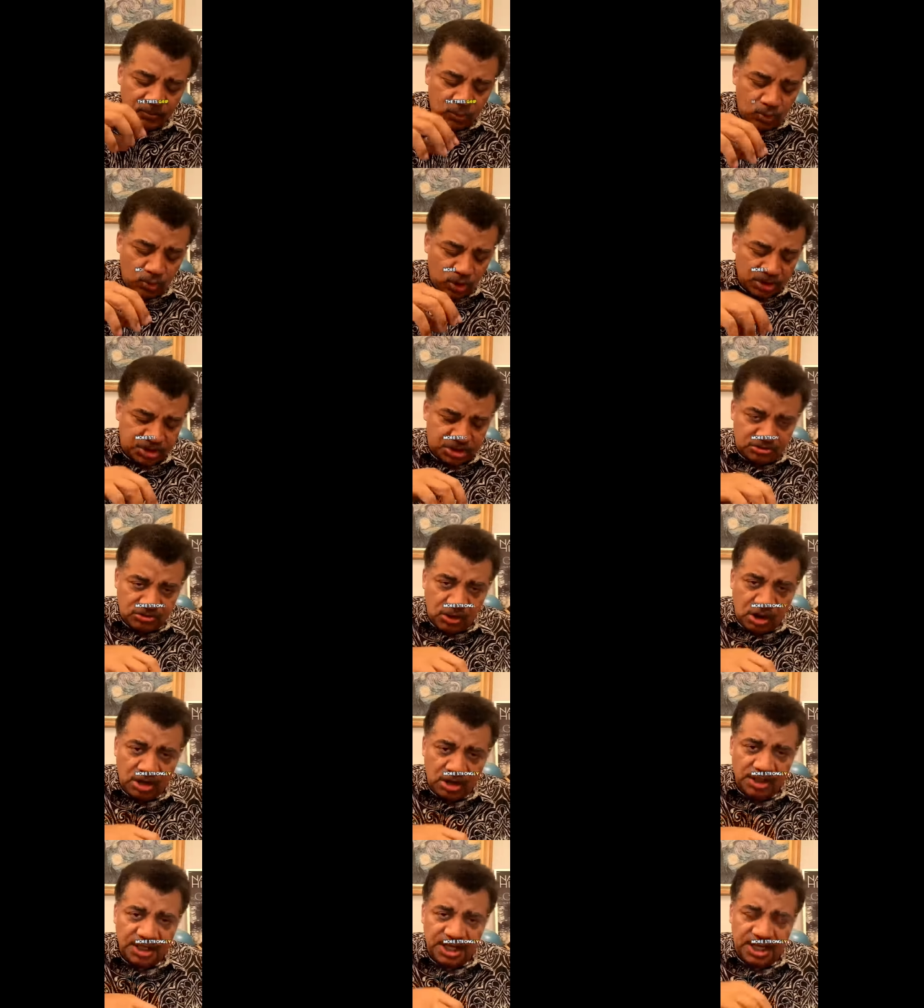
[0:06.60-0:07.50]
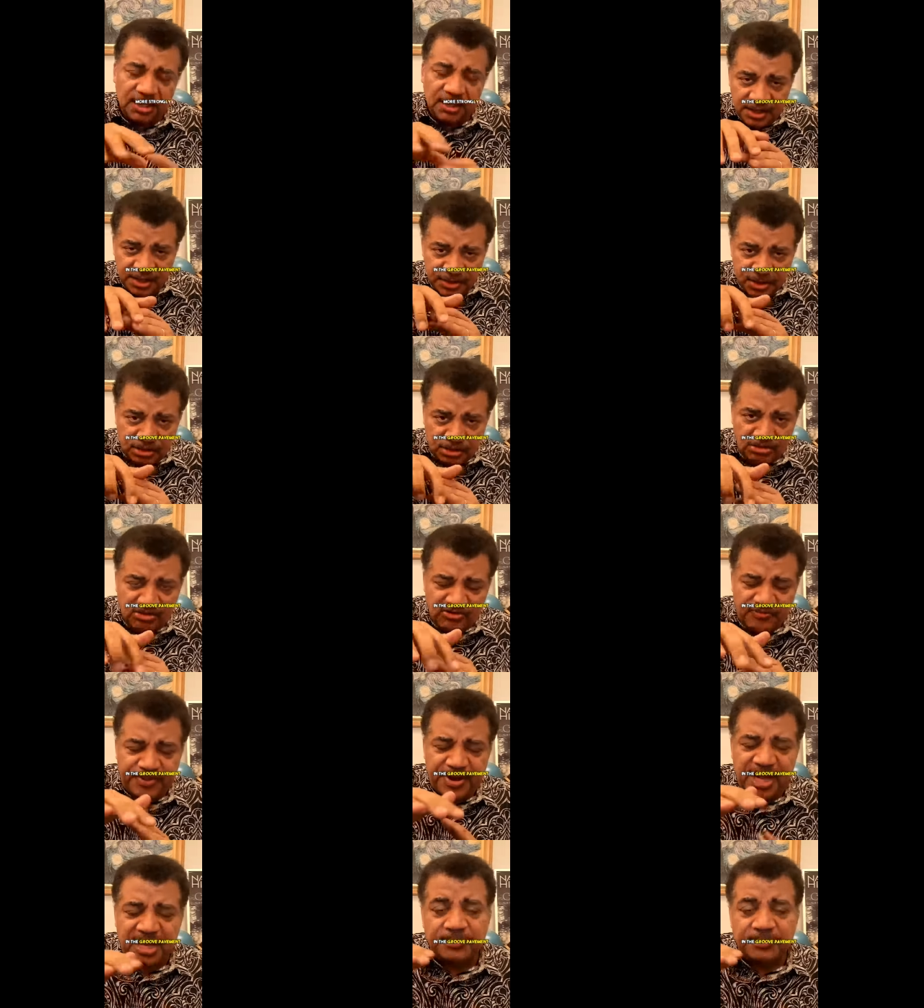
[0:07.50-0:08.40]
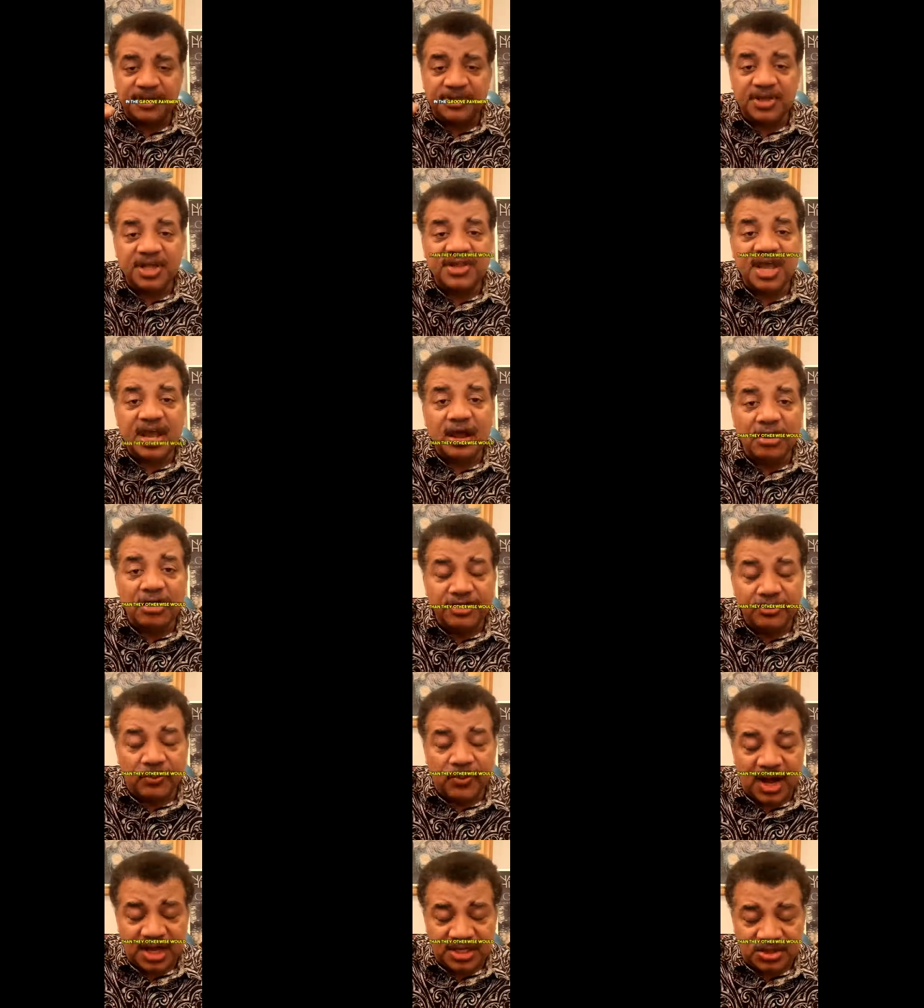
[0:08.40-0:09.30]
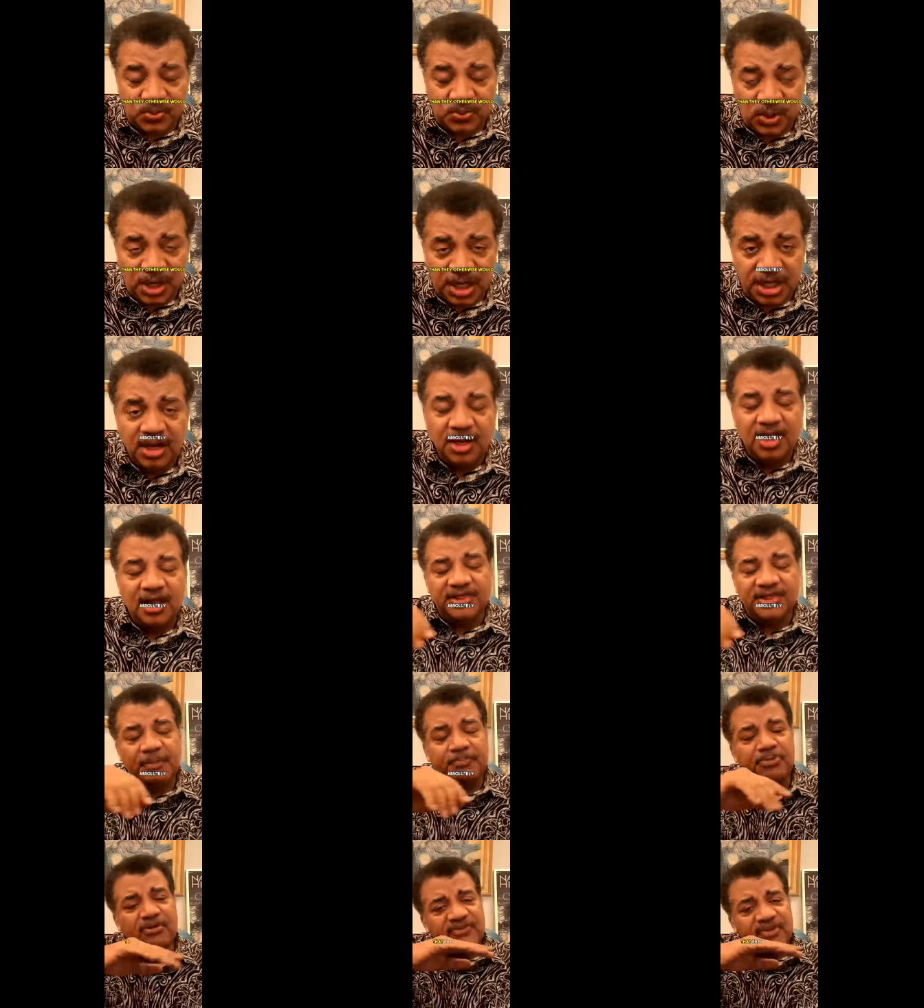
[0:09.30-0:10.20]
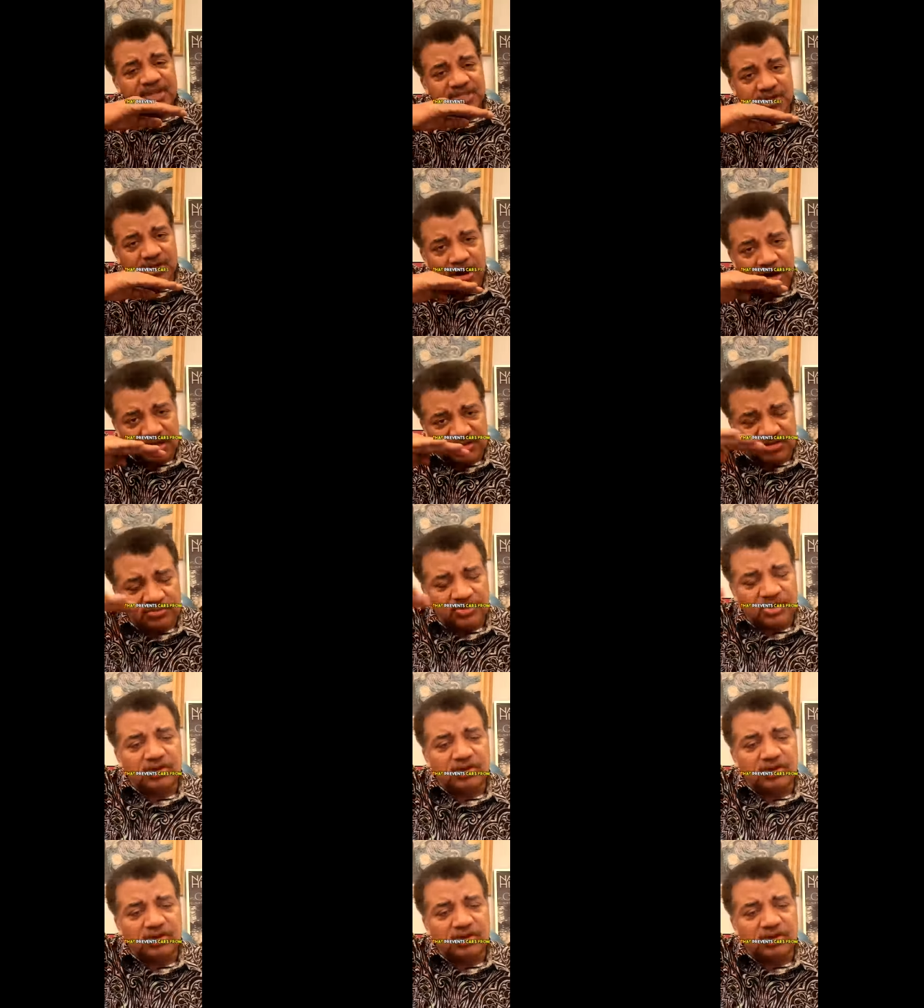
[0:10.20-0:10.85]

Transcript: more strongly in the groove pavement than they otherwise would. Absolutely. That prevents cars from